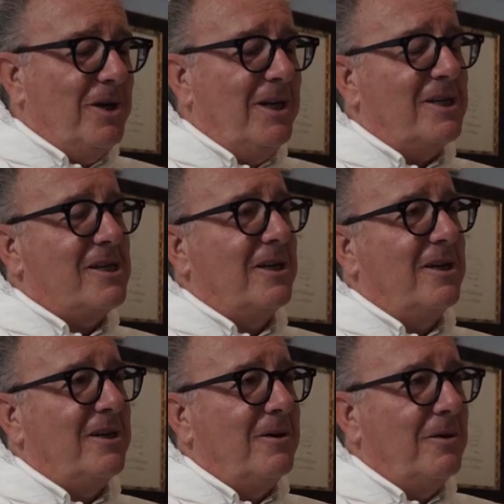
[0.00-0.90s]
this
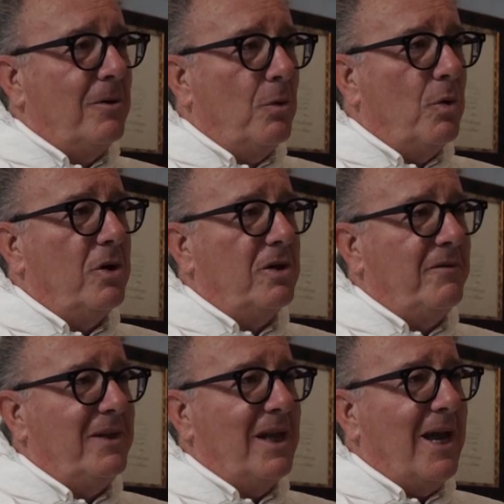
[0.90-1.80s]
World
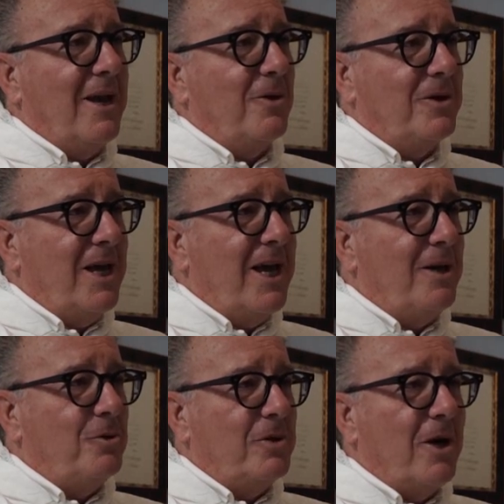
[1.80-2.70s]
Vitiligo Day
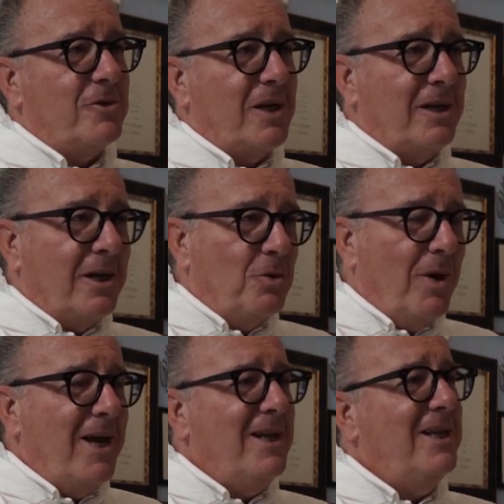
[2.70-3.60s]

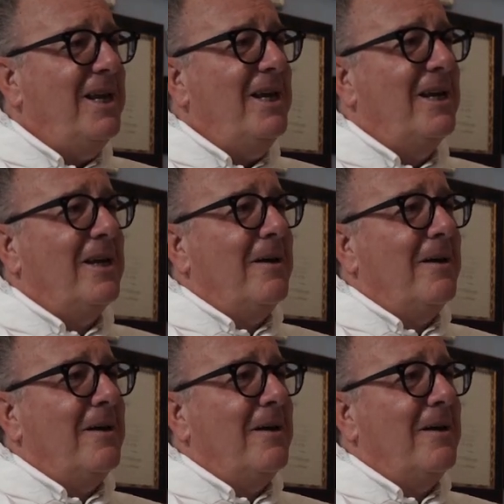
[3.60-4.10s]
2020,